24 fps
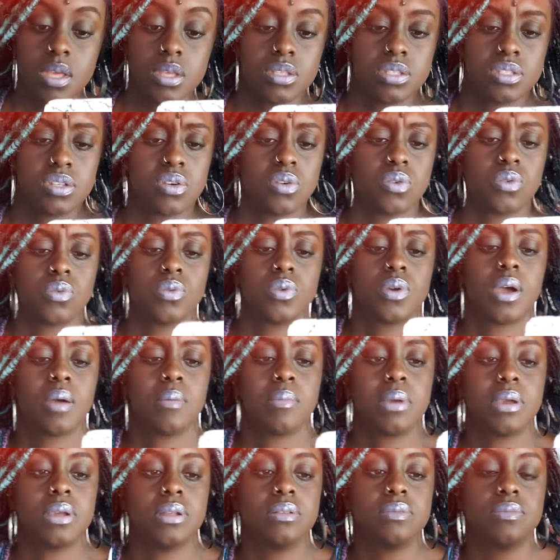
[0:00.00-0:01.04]
So,
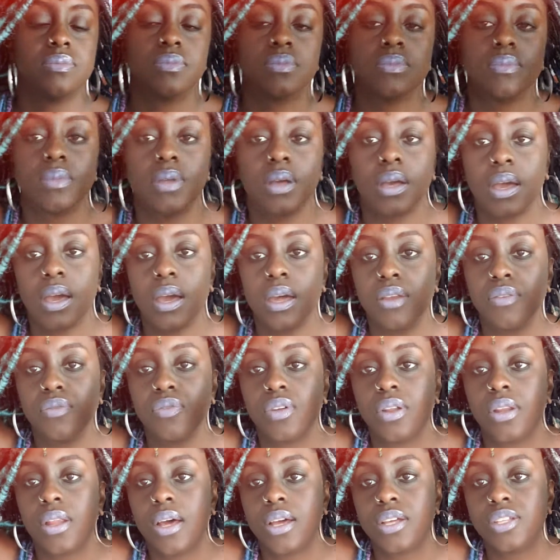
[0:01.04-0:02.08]
it kind of
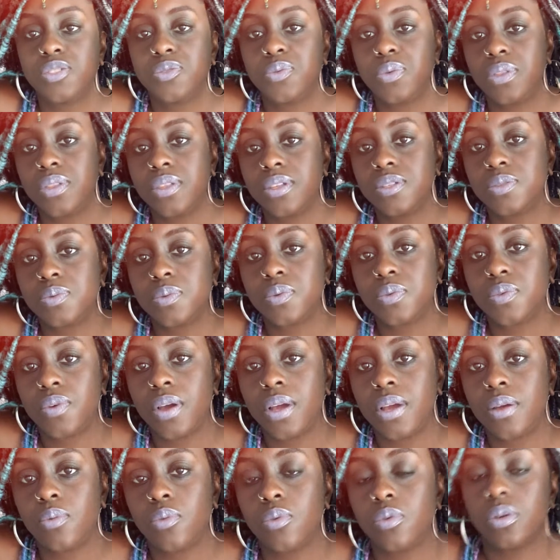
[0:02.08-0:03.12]
aligns with this one,
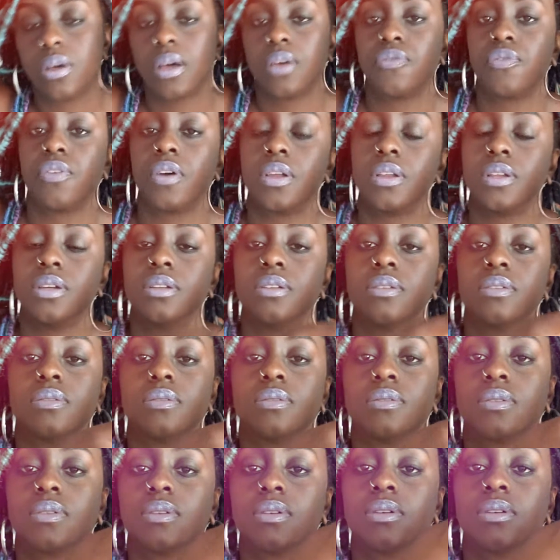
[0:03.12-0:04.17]
right? Well, I
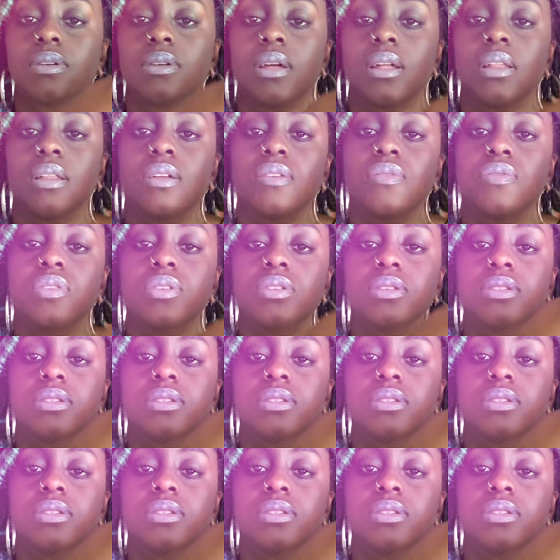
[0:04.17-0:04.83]
love the